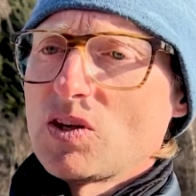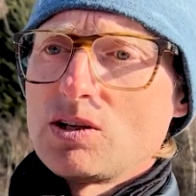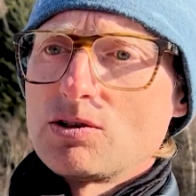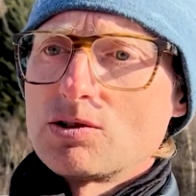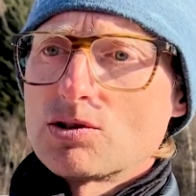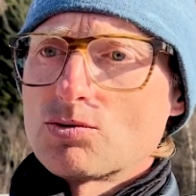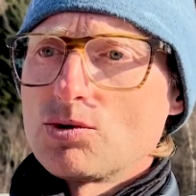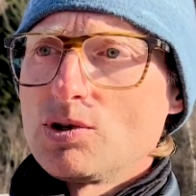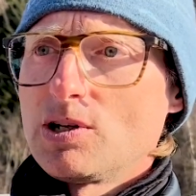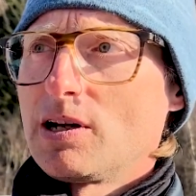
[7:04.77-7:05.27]
And
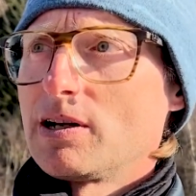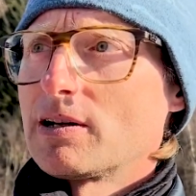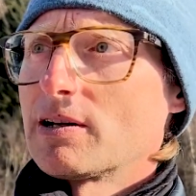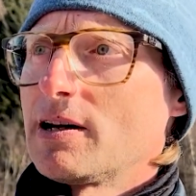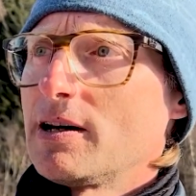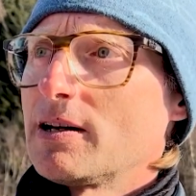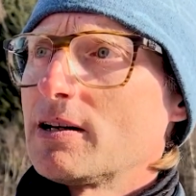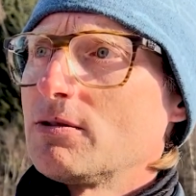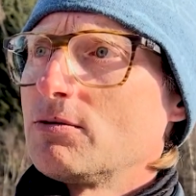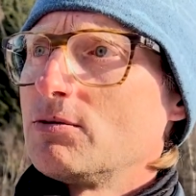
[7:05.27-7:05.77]
a 3-line
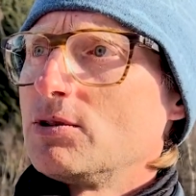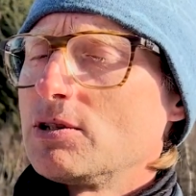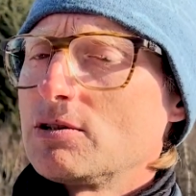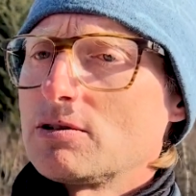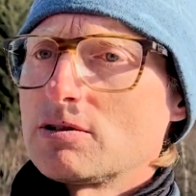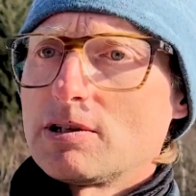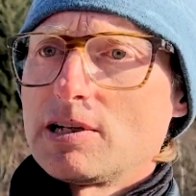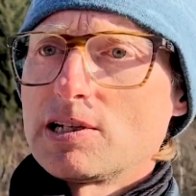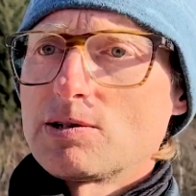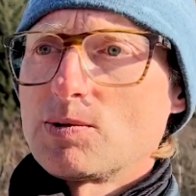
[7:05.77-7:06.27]
glider
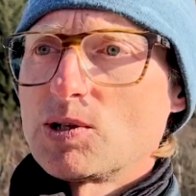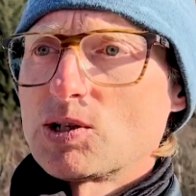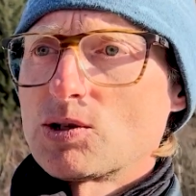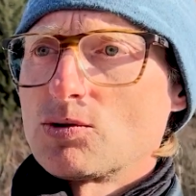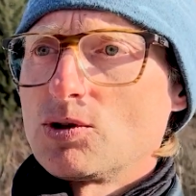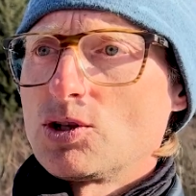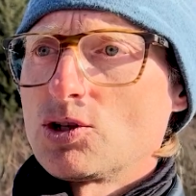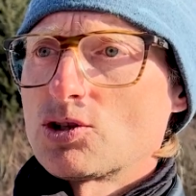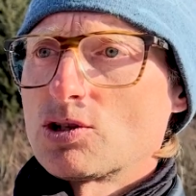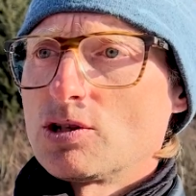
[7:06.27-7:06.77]
with aspect
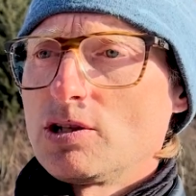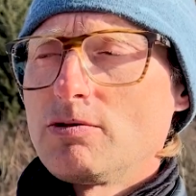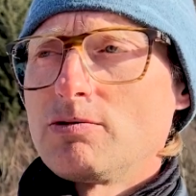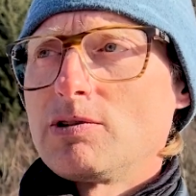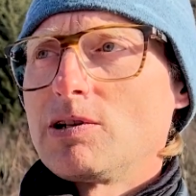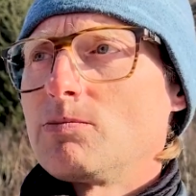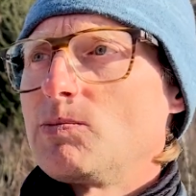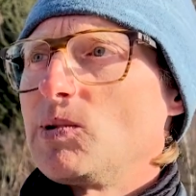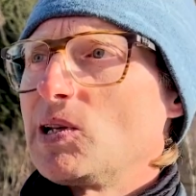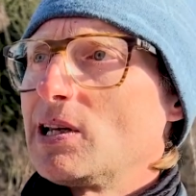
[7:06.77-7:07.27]
ratio
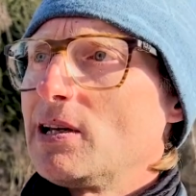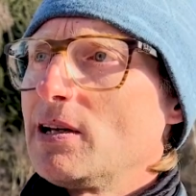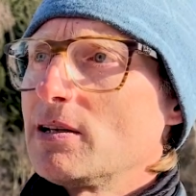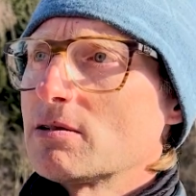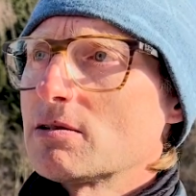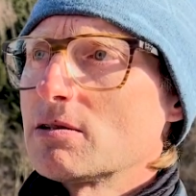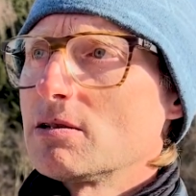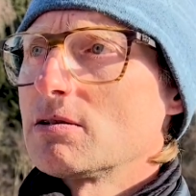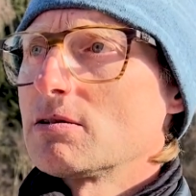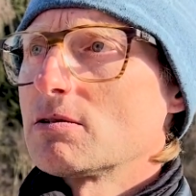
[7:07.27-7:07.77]
even a bit
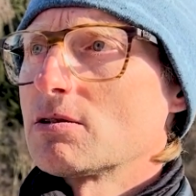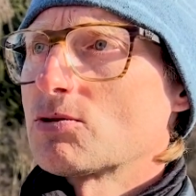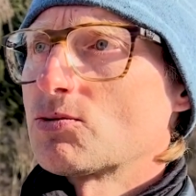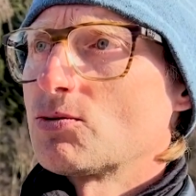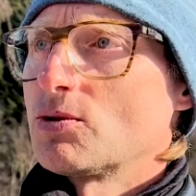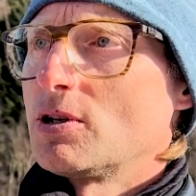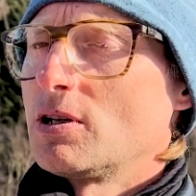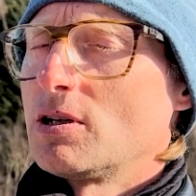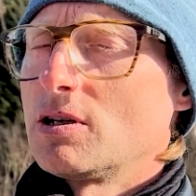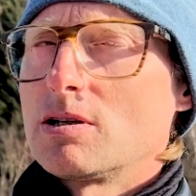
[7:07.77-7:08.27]
less than
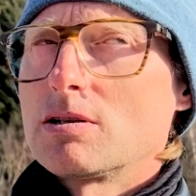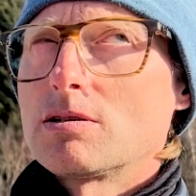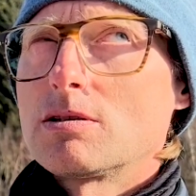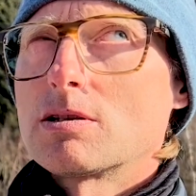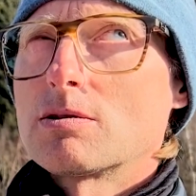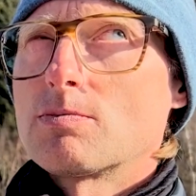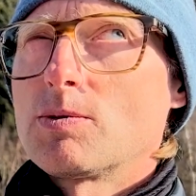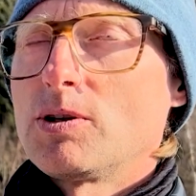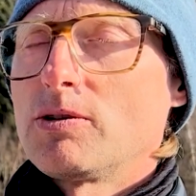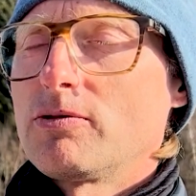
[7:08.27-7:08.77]

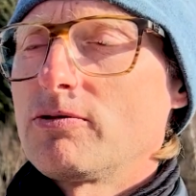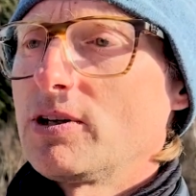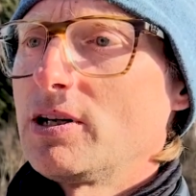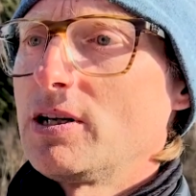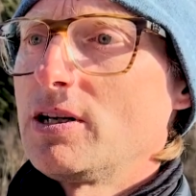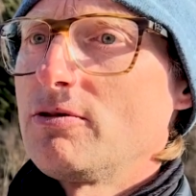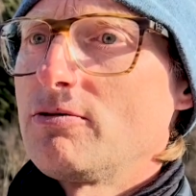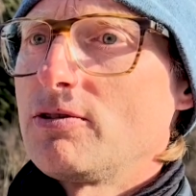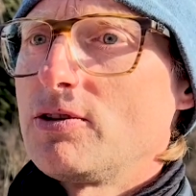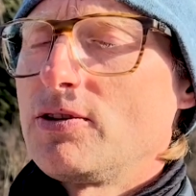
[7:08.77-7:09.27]

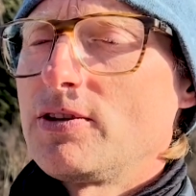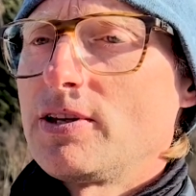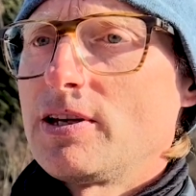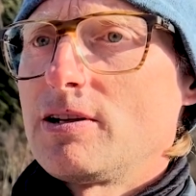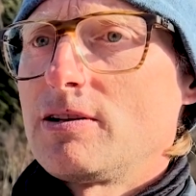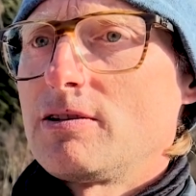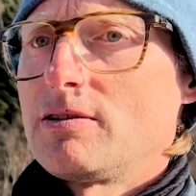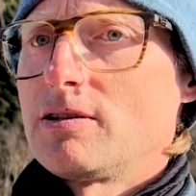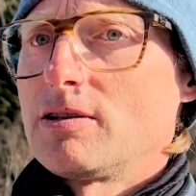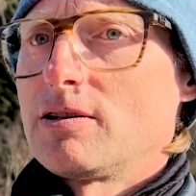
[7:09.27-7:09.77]
6.5, and
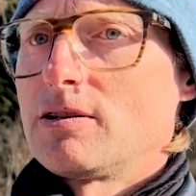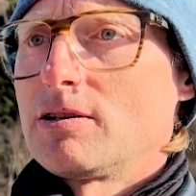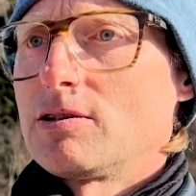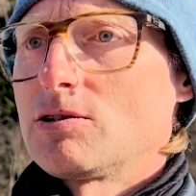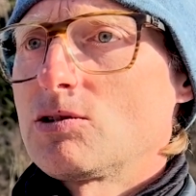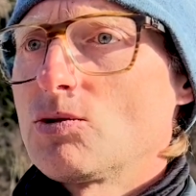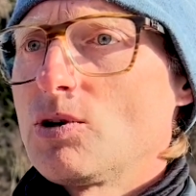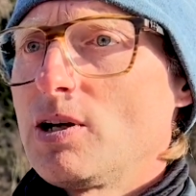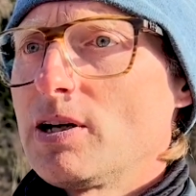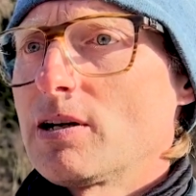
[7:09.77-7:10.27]
then
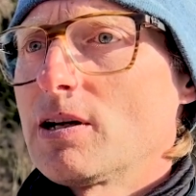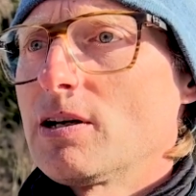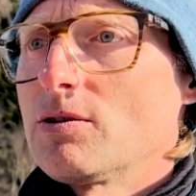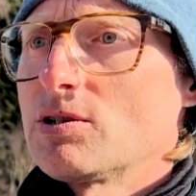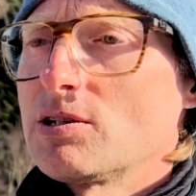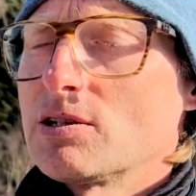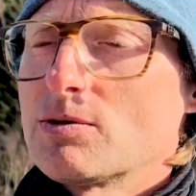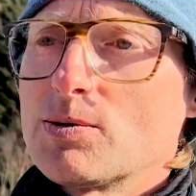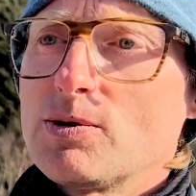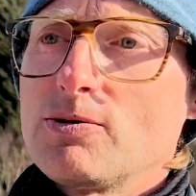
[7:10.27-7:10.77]
2-line glider
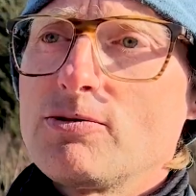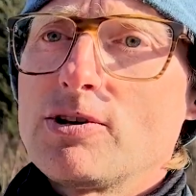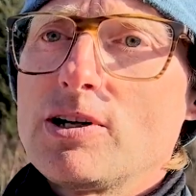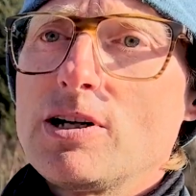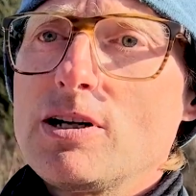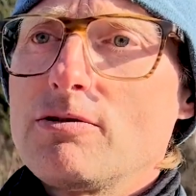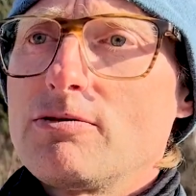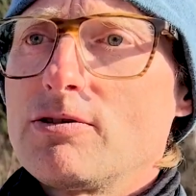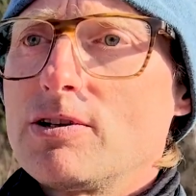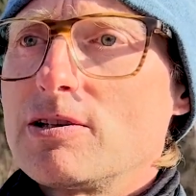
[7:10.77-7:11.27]

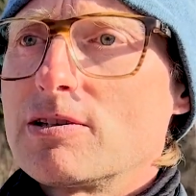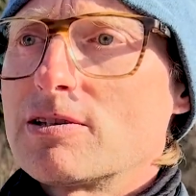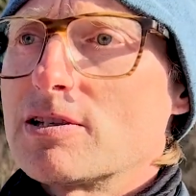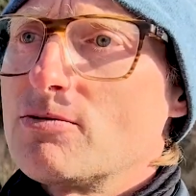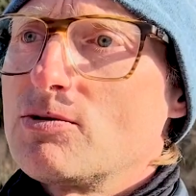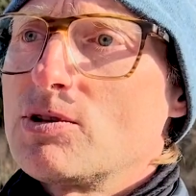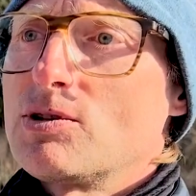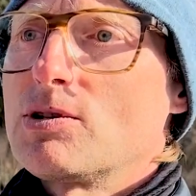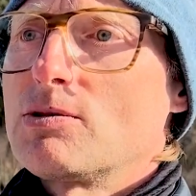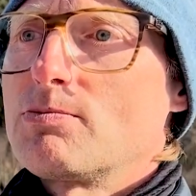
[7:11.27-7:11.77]
6.5, and
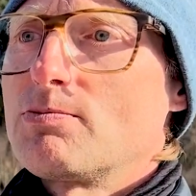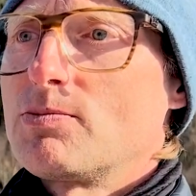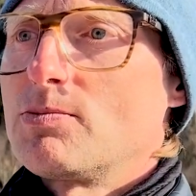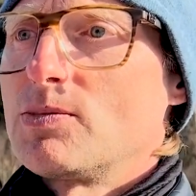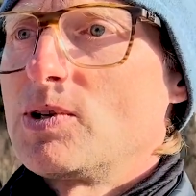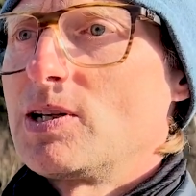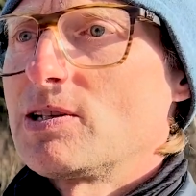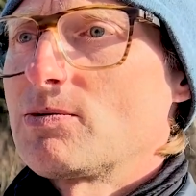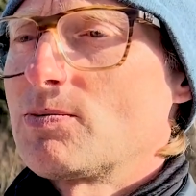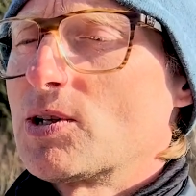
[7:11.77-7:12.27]
7
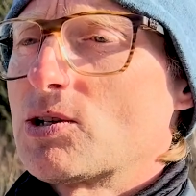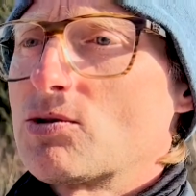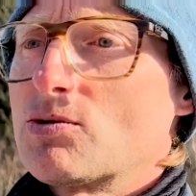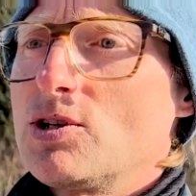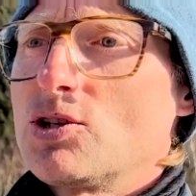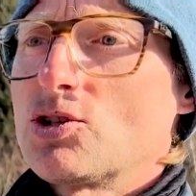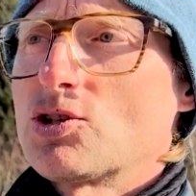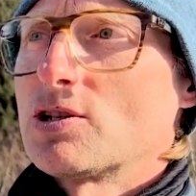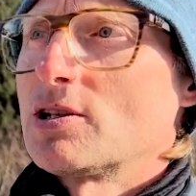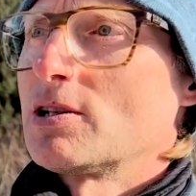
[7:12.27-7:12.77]
aspect
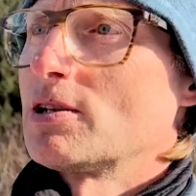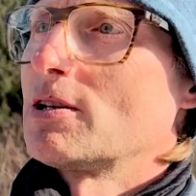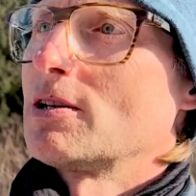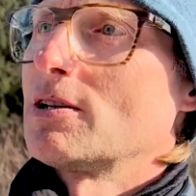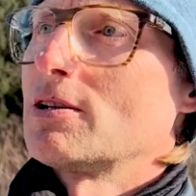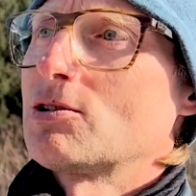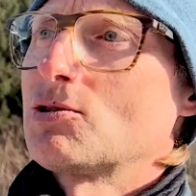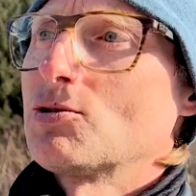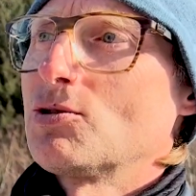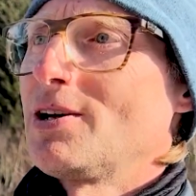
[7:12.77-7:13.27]

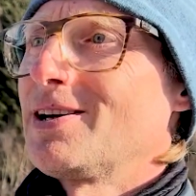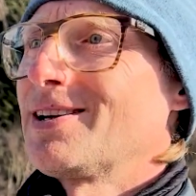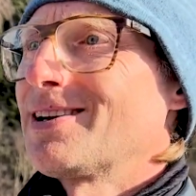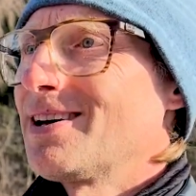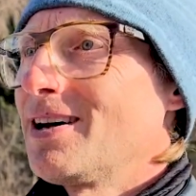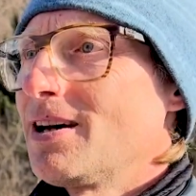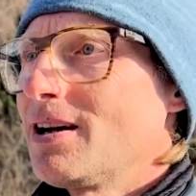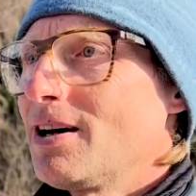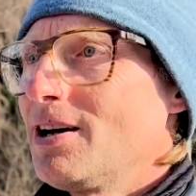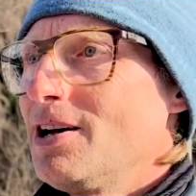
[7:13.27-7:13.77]
ratio 2-line
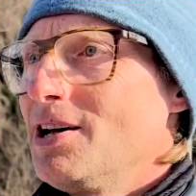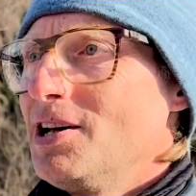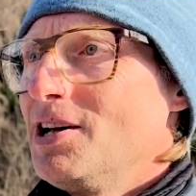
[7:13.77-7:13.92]
glider.